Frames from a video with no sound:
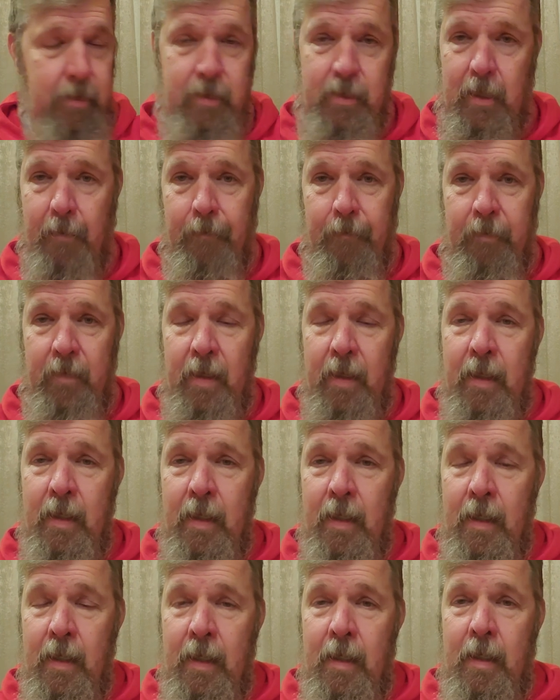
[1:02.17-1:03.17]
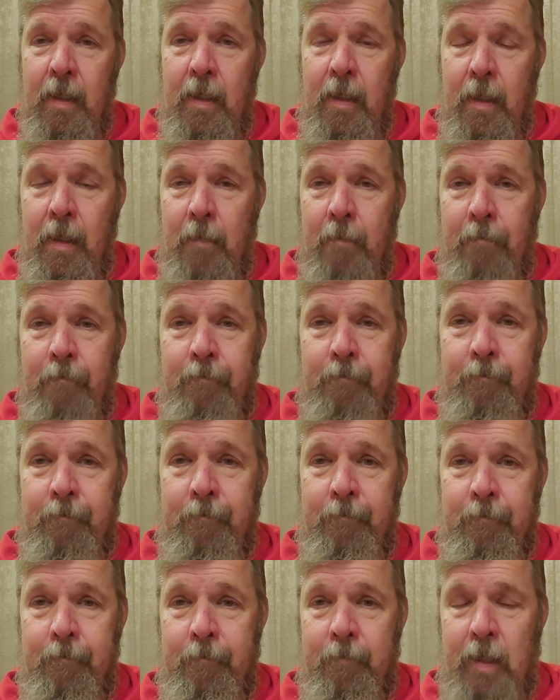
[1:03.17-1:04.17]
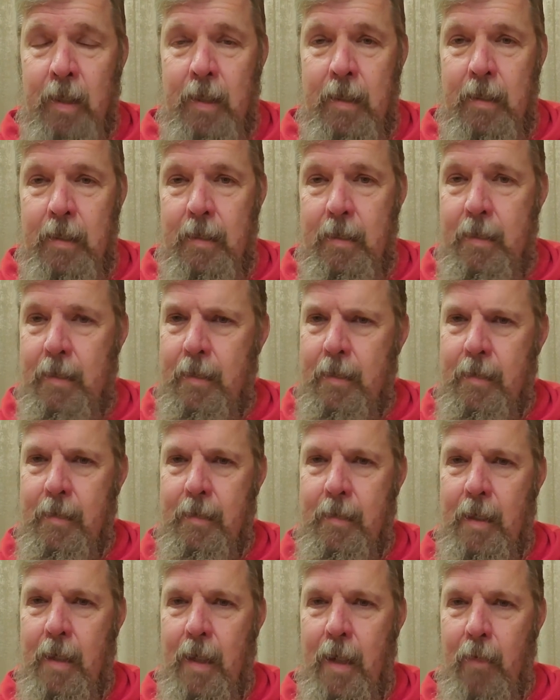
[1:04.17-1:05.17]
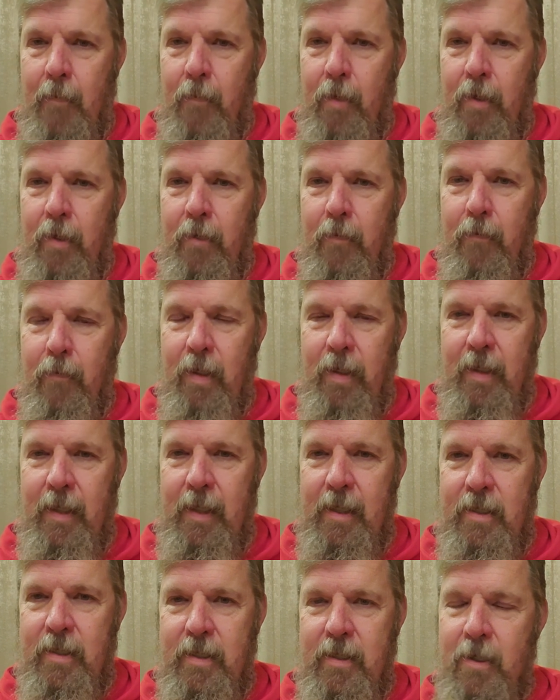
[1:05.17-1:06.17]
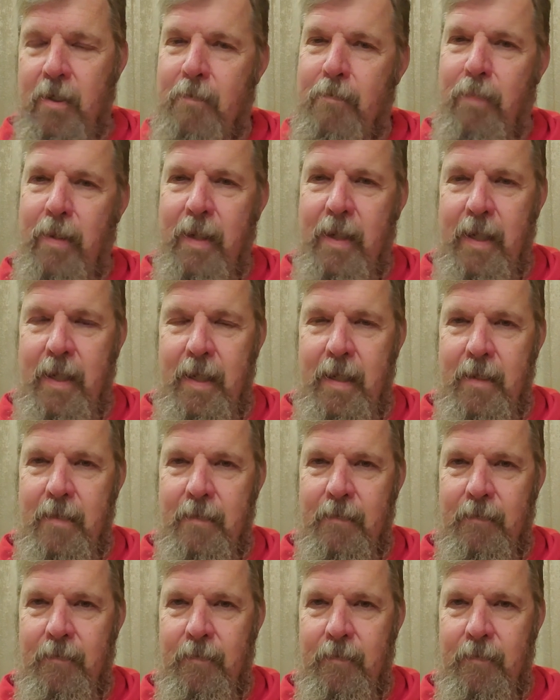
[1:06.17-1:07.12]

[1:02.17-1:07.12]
So, I wonder what this could be.